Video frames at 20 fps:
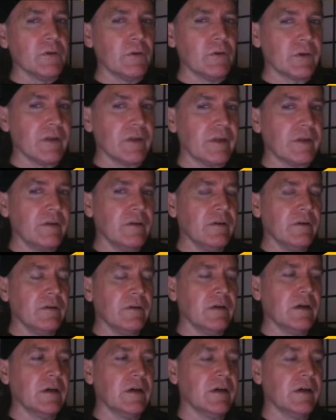Okay.
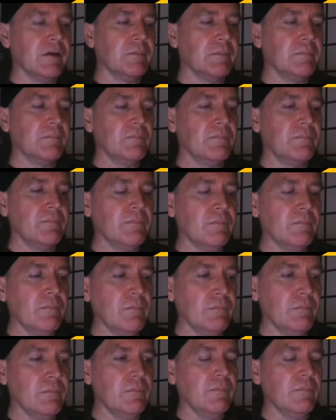Um,
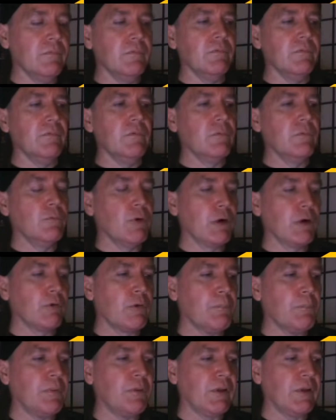what
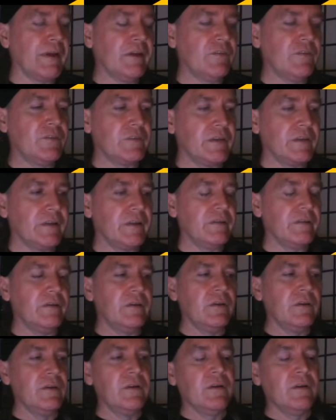replaced it
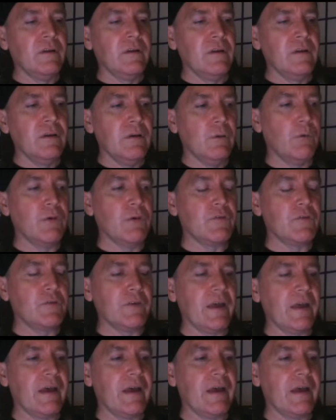was this